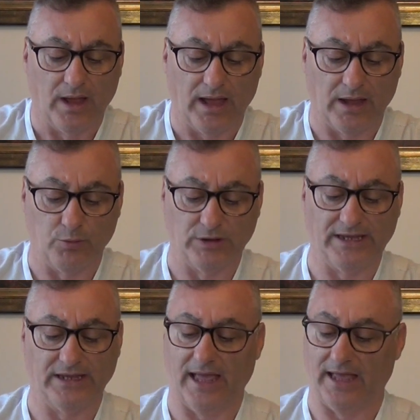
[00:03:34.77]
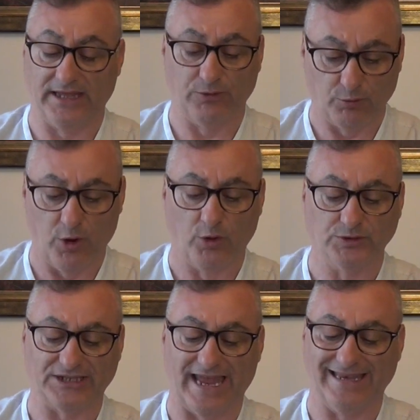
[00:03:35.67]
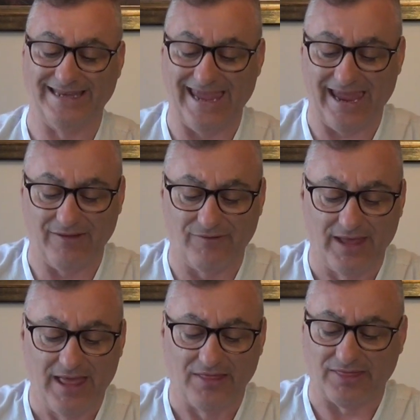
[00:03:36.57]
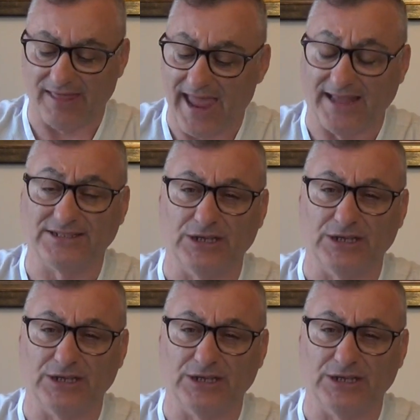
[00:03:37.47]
he rose and gave thanks.